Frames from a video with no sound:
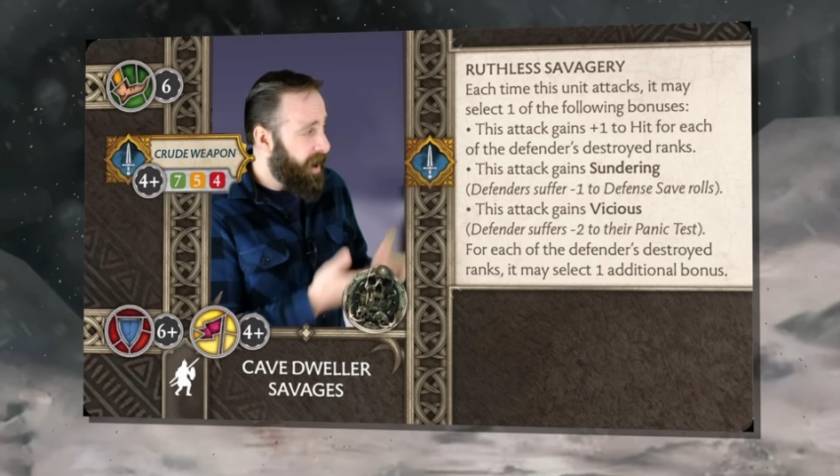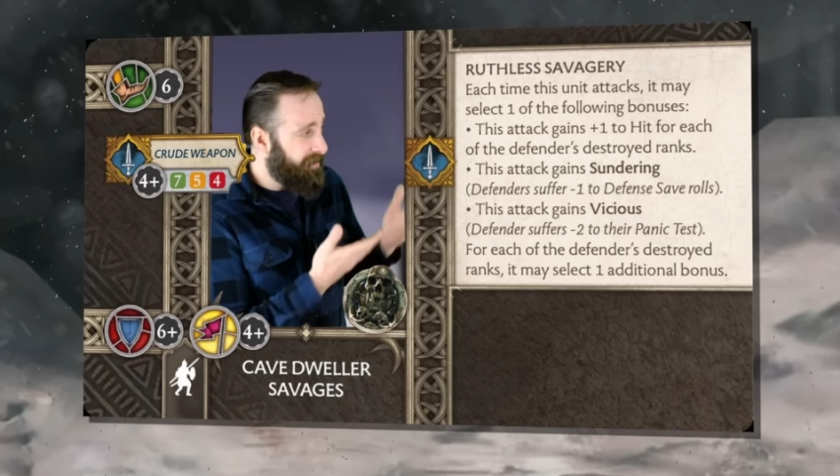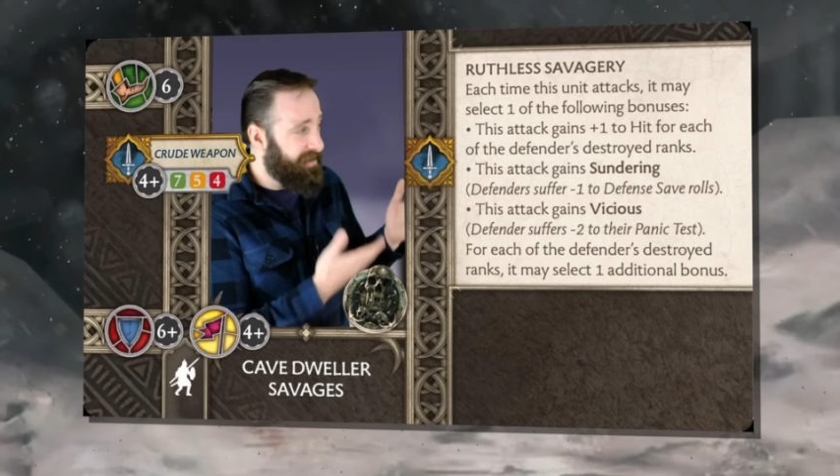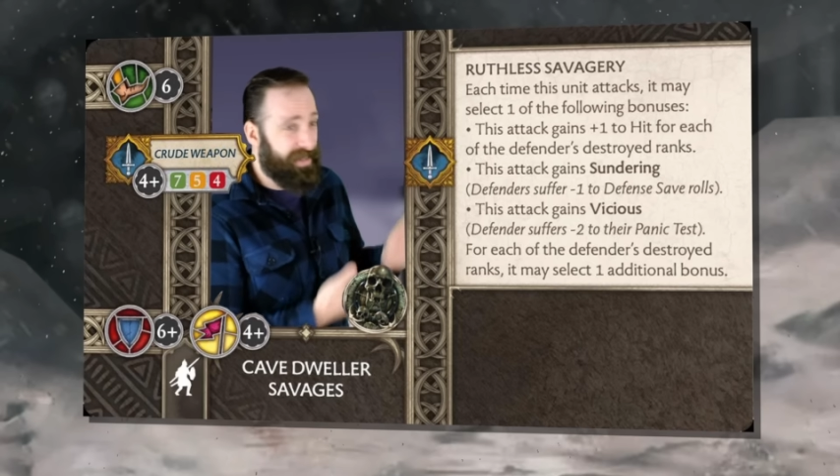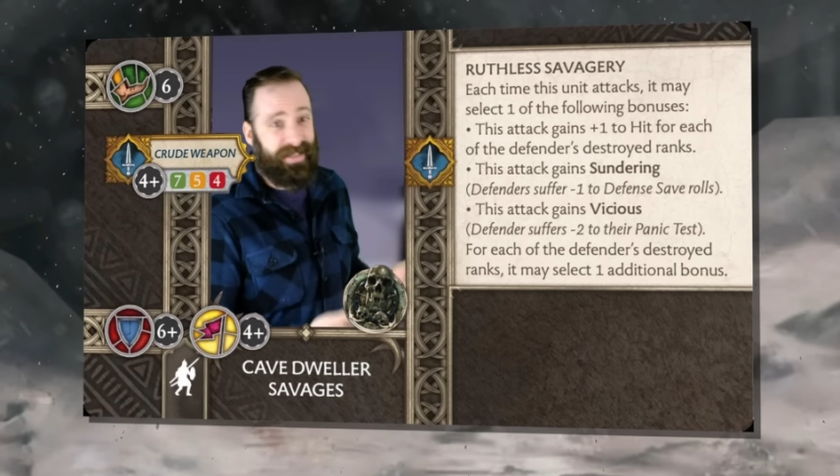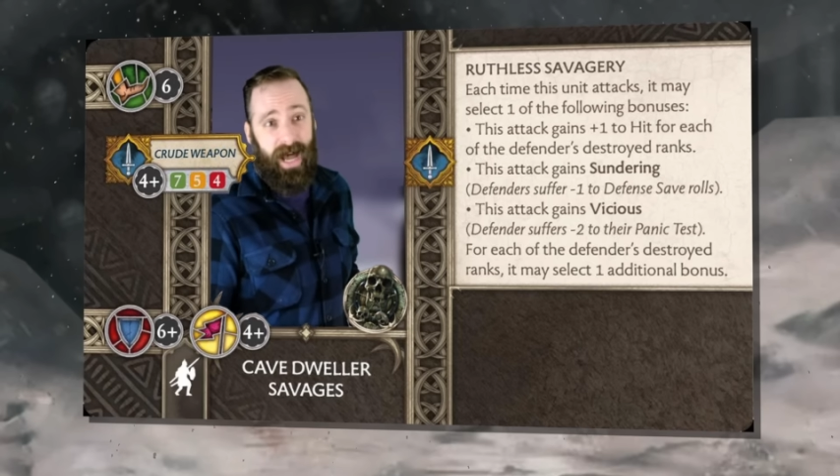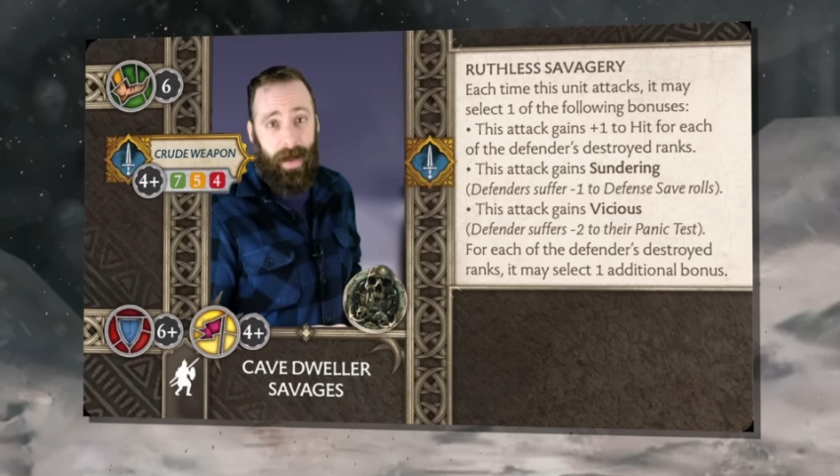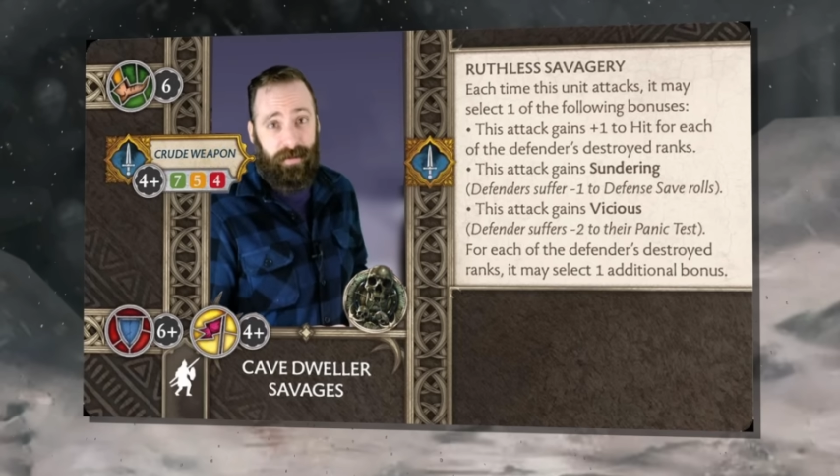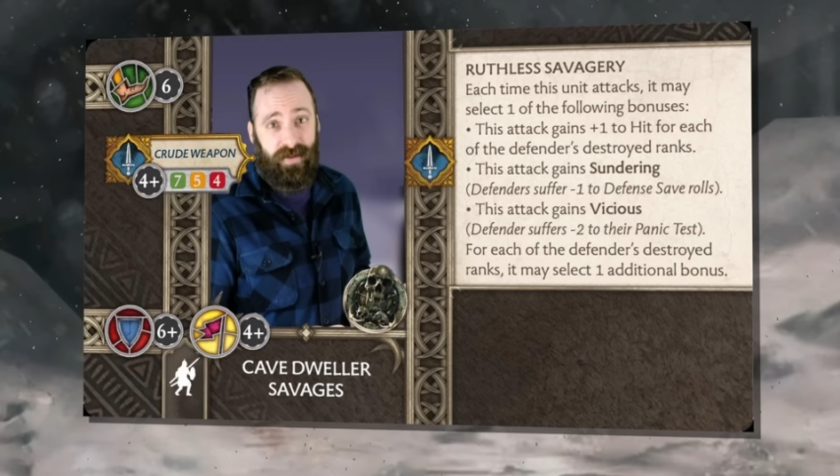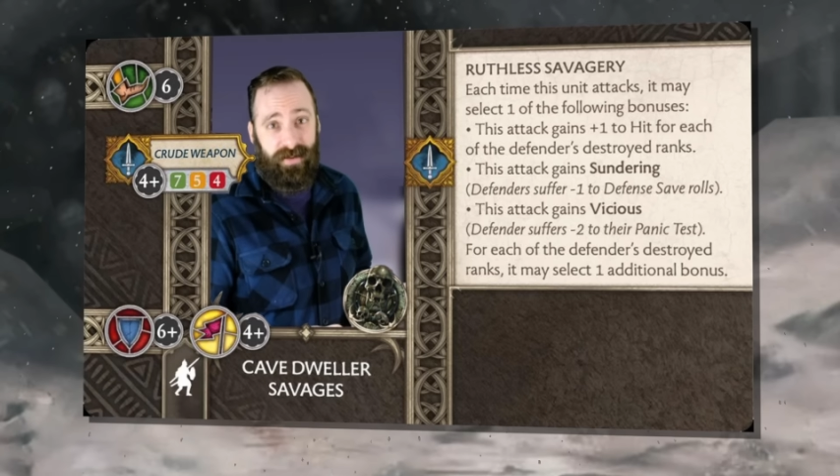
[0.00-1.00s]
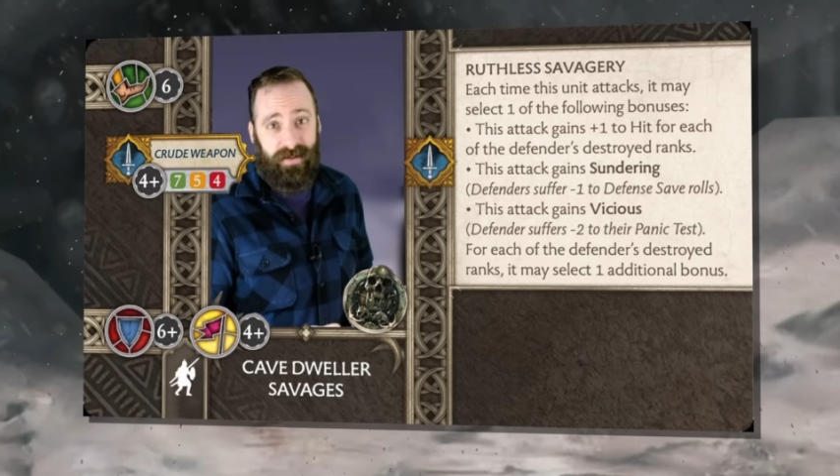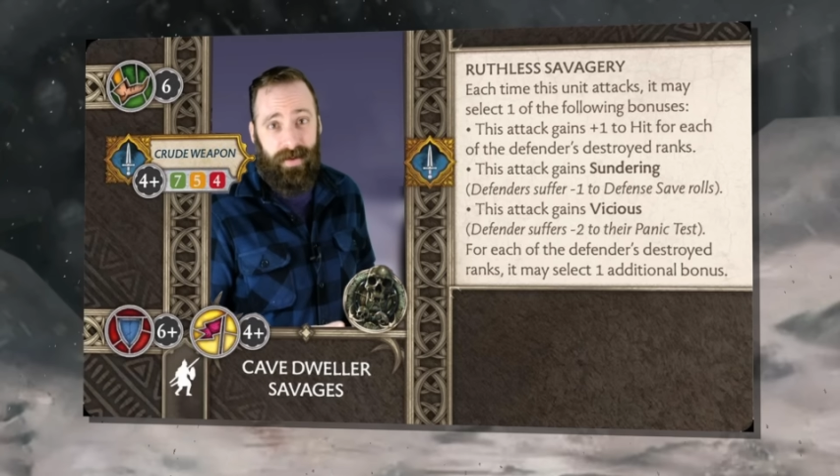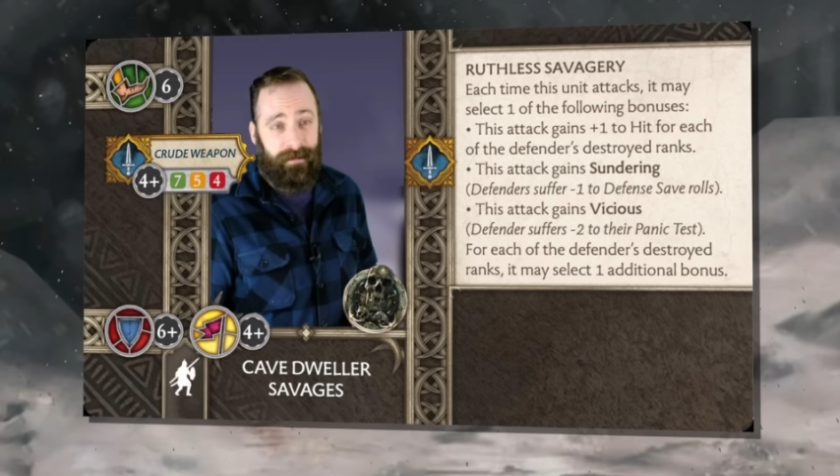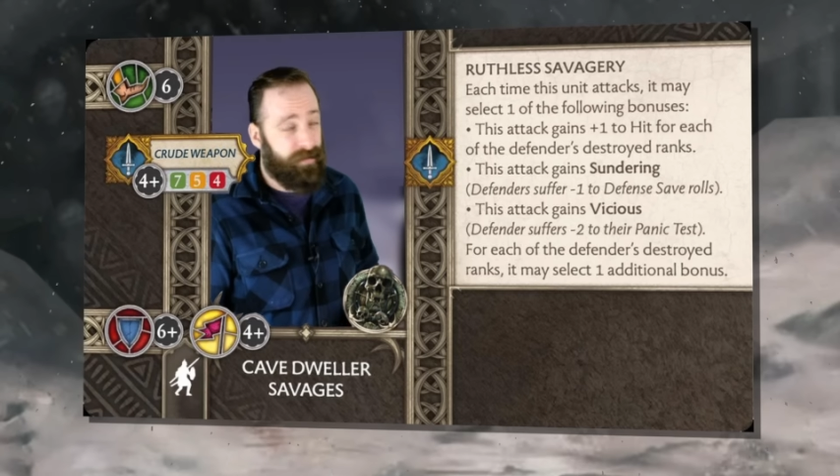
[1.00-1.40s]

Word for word: of these options.